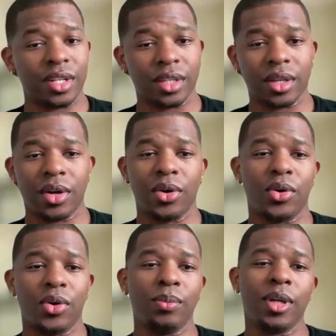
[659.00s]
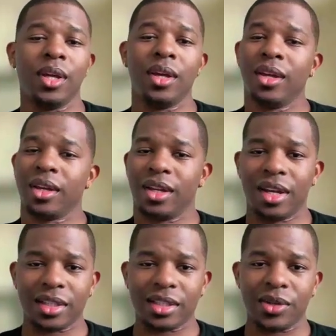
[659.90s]
visiting the home,
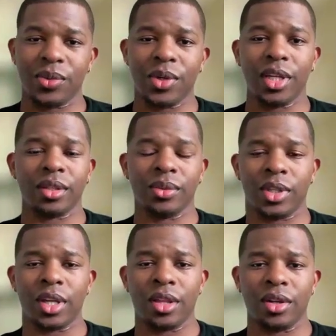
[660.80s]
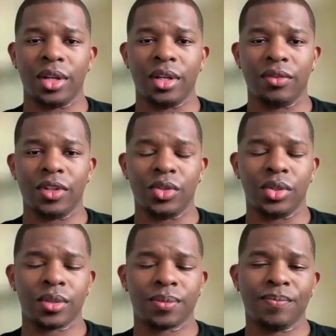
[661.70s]
connecting with other
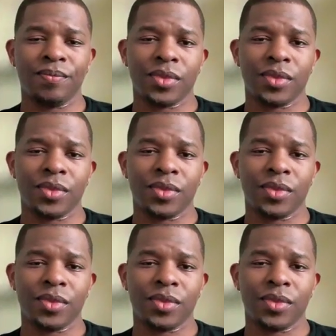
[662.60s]
individuals.